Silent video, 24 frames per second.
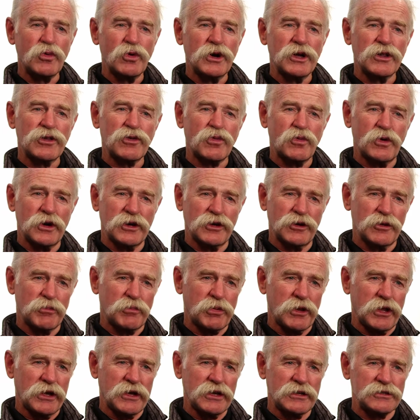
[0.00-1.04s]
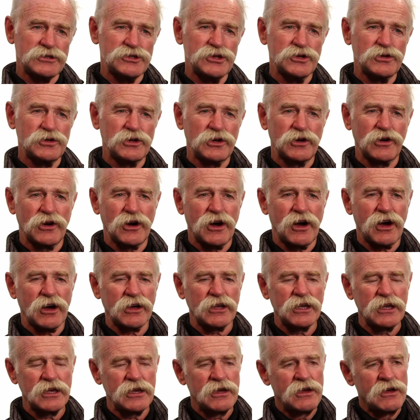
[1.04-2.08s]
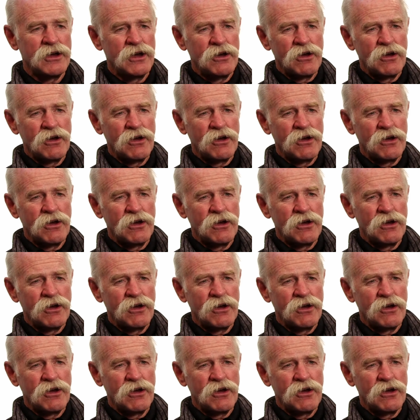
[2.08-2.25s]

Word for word: with when you're playing junior hockey,